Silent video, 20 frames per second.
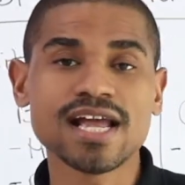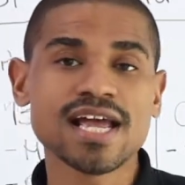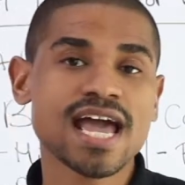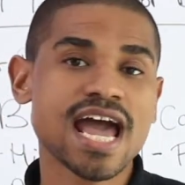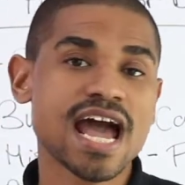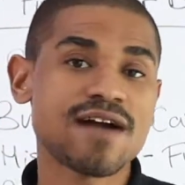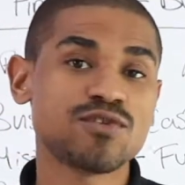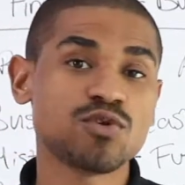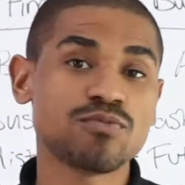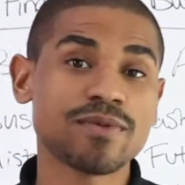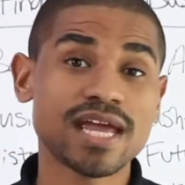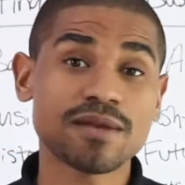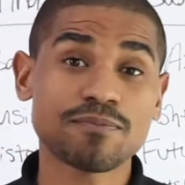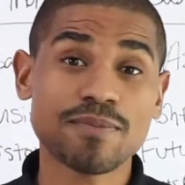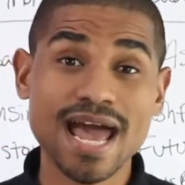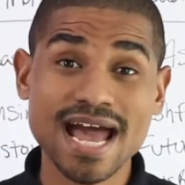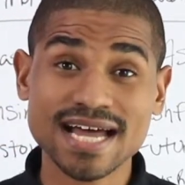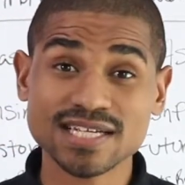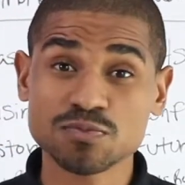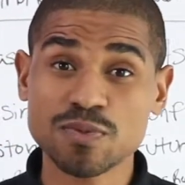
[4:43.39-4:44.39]
Have you made
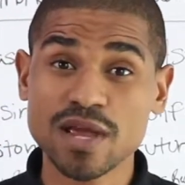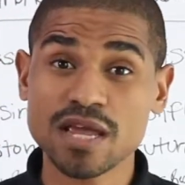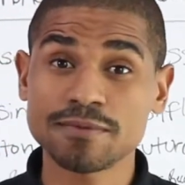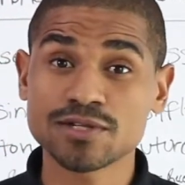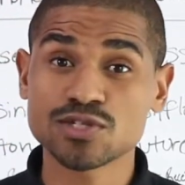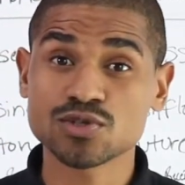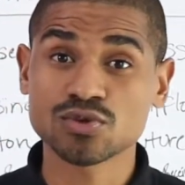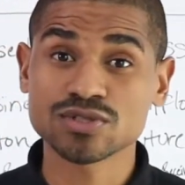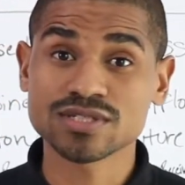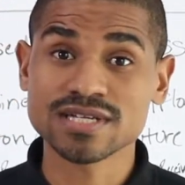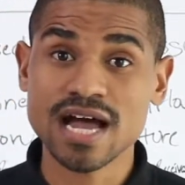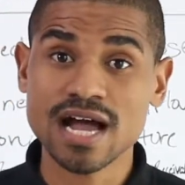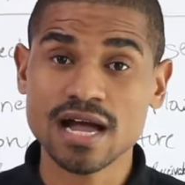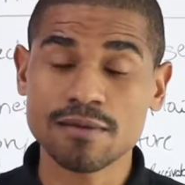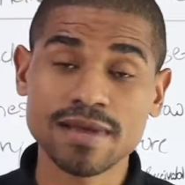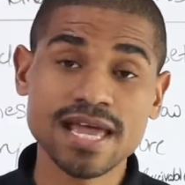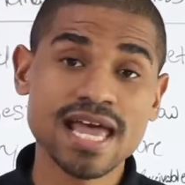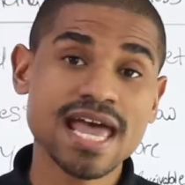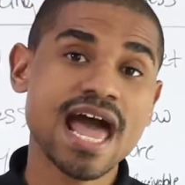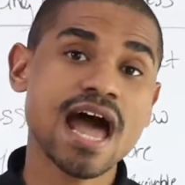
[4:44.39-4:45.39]
past payments on time?
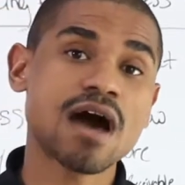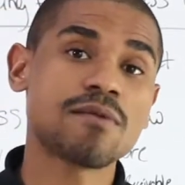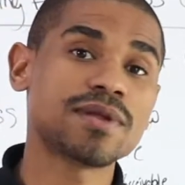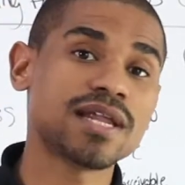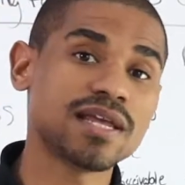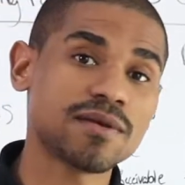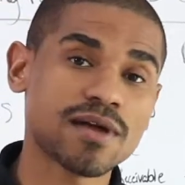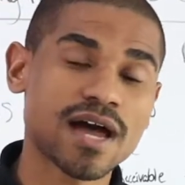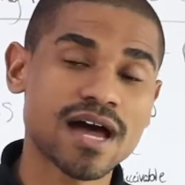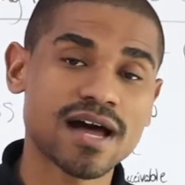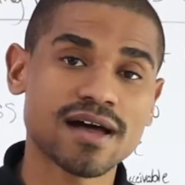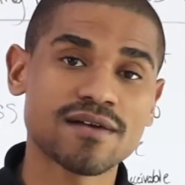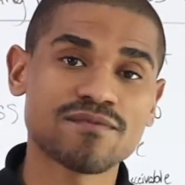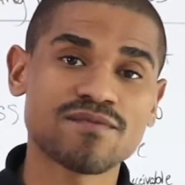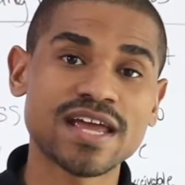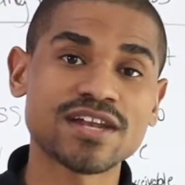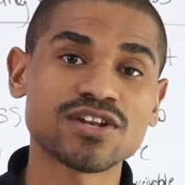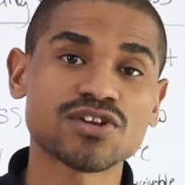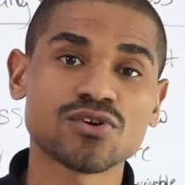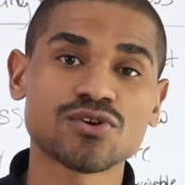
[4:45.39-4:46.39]
How many
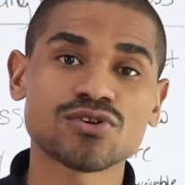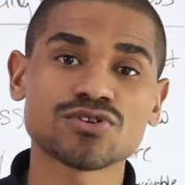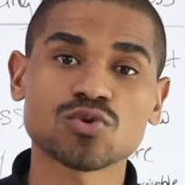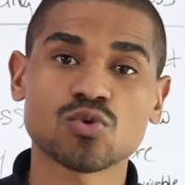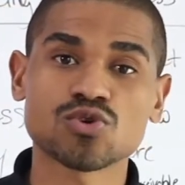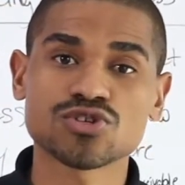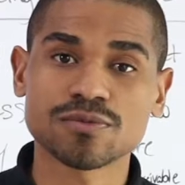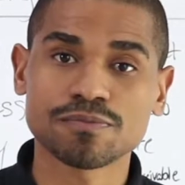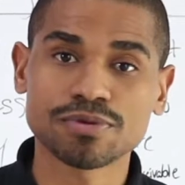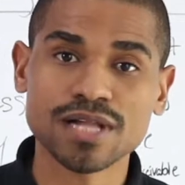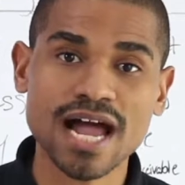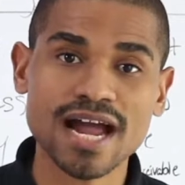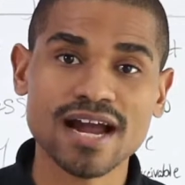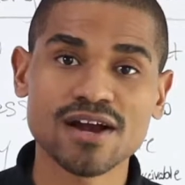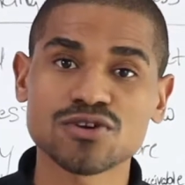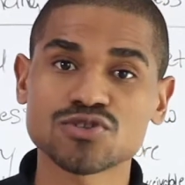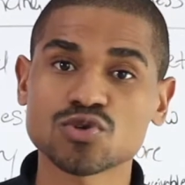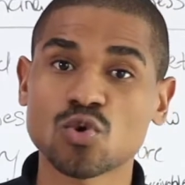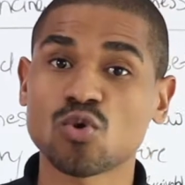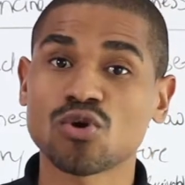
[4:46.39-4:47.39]
vendors or
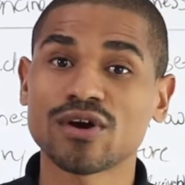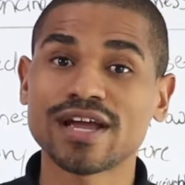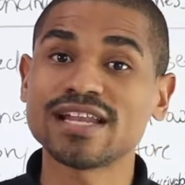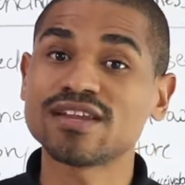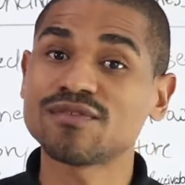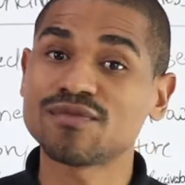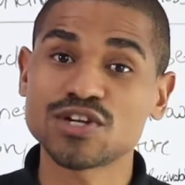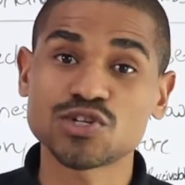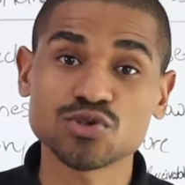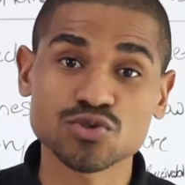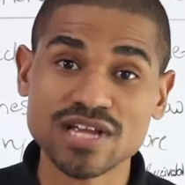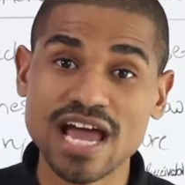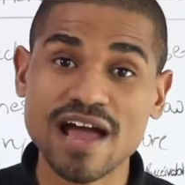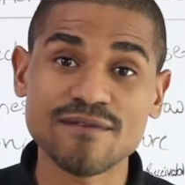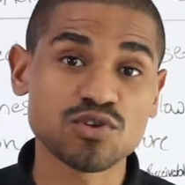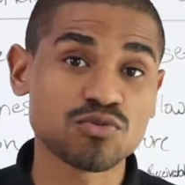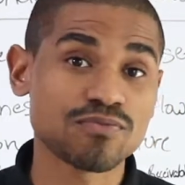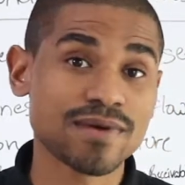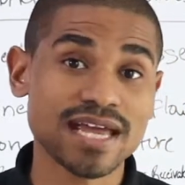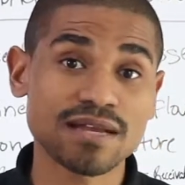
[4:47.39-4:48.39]
suppliers or individuals have
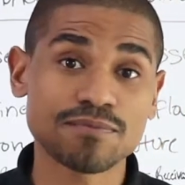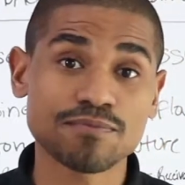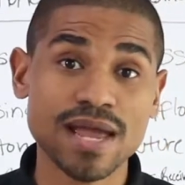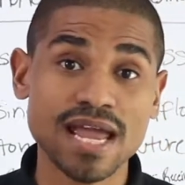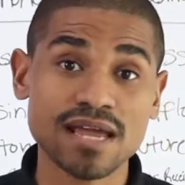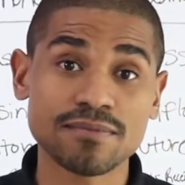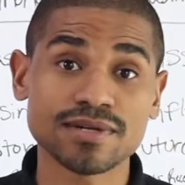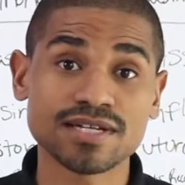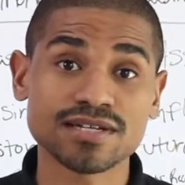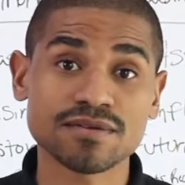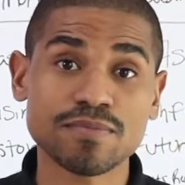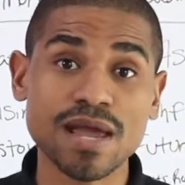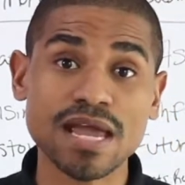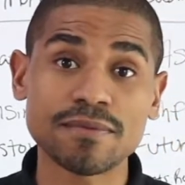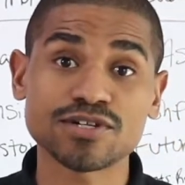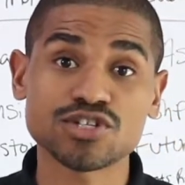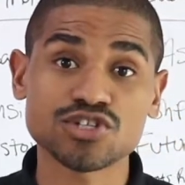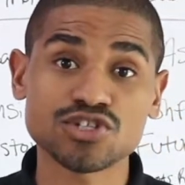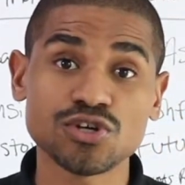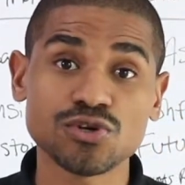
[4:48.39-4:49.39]
you made
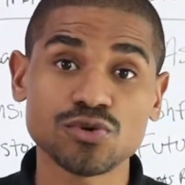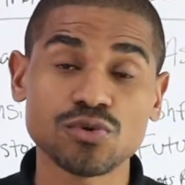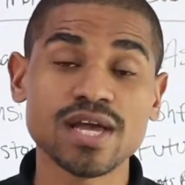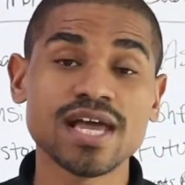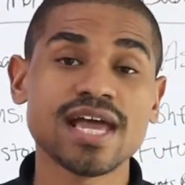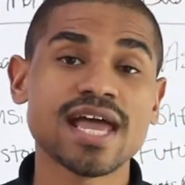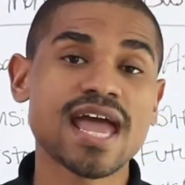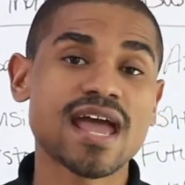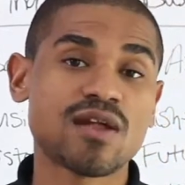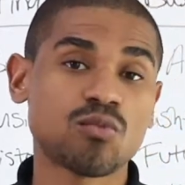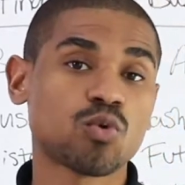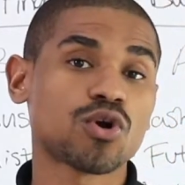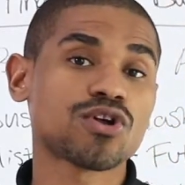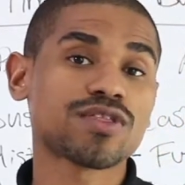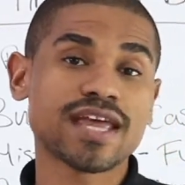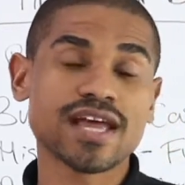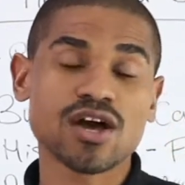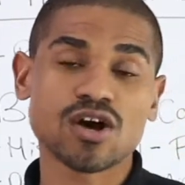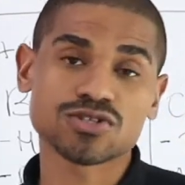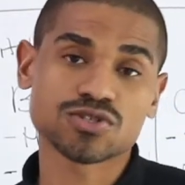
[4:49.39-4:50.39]
payments to, and were
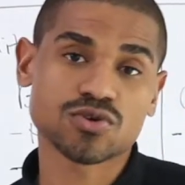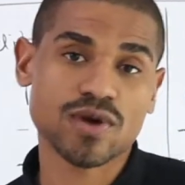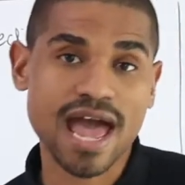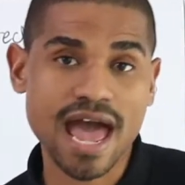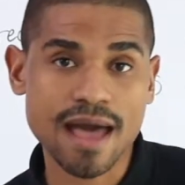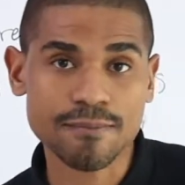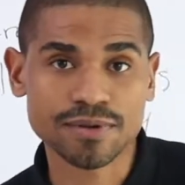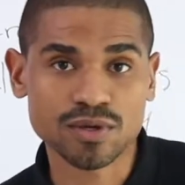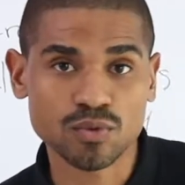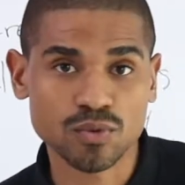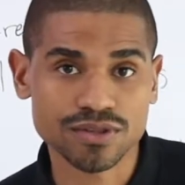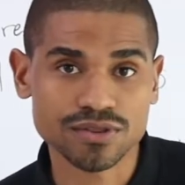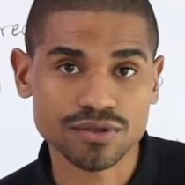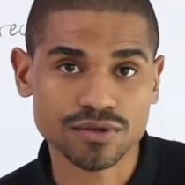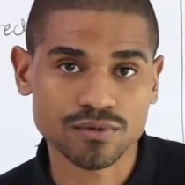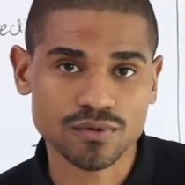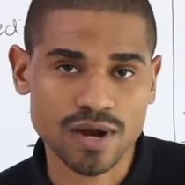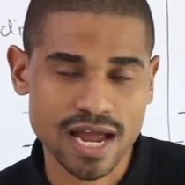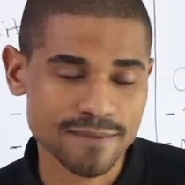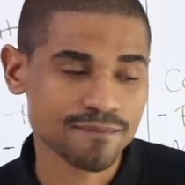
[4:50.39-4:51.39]
they also happy with you,
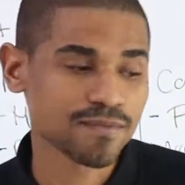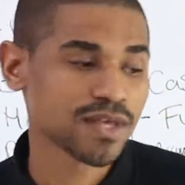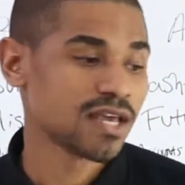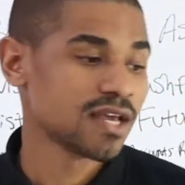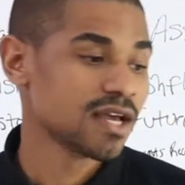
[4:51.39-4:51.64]
right?